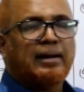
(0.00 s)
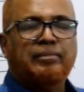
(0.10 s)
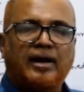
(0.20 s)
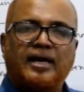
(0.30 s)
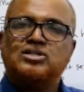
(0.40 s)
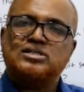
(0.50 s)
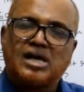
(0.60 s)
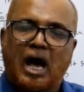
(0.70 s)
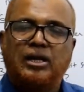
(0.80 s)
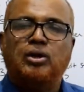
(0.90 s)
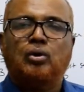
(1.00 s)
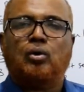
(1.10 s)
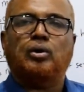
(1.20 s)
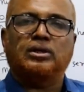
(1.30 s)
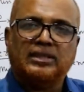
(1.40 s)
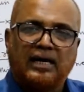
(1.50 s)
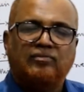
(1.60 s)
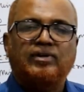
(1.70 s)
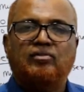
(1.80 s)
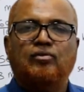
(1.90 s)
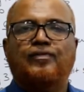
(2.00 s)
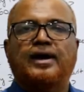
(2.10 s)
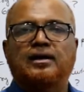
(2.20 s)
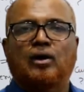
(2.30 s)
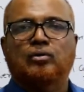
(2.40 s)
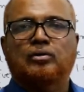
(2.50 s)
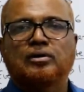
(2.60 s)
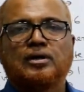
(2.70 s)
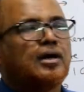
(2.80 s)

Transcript: Lambda dash is unknown. That we have to find out.